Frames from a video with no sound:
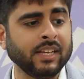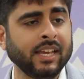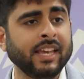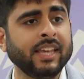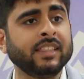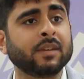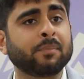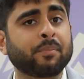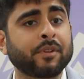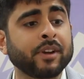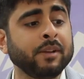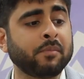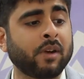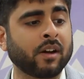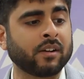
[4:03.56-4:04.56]
In the
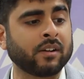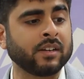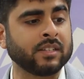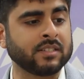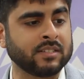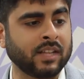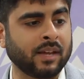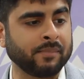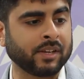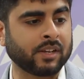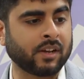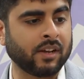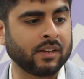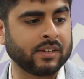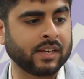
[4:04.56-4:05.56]
pre modern Islamic
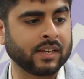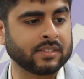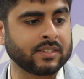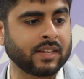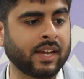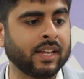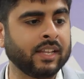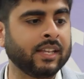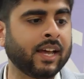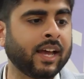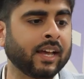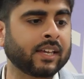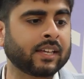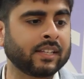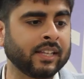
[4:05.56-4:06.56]
context,
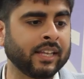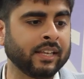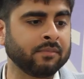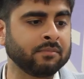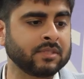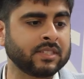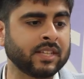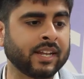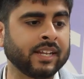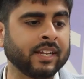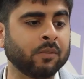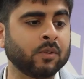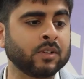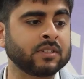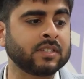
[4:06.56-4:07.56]
Hallaq claims that
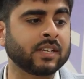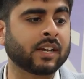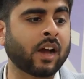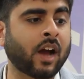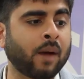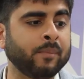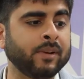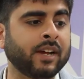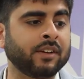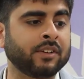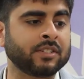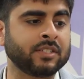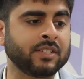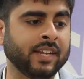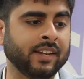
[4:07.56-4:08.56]
it was the common
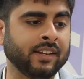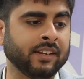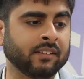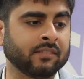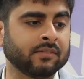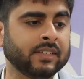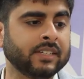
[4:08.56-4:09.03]
understanding